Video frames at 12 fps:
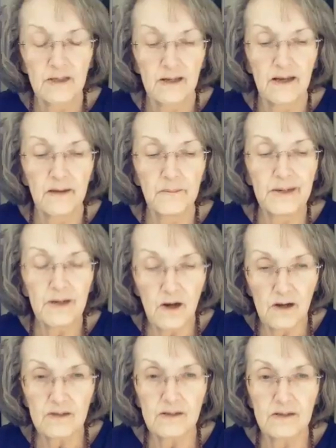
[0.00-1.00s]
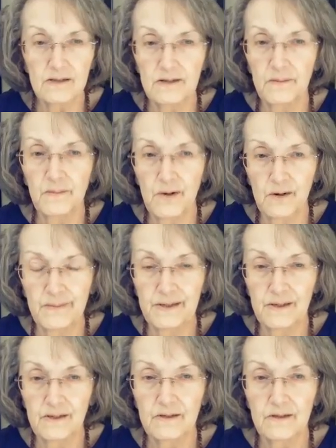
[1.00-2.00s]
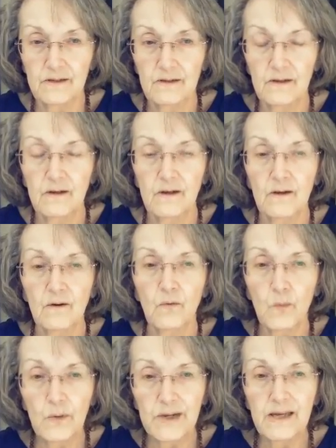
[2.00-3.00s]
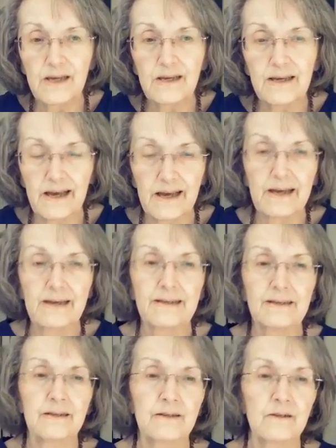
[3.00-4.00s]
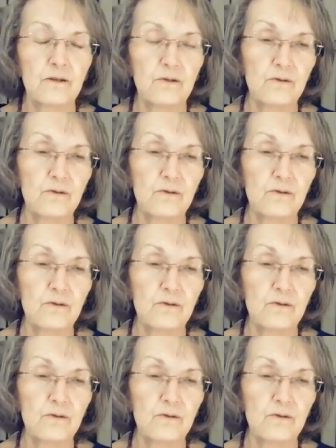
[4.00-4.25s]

And because it's impermanent, we can do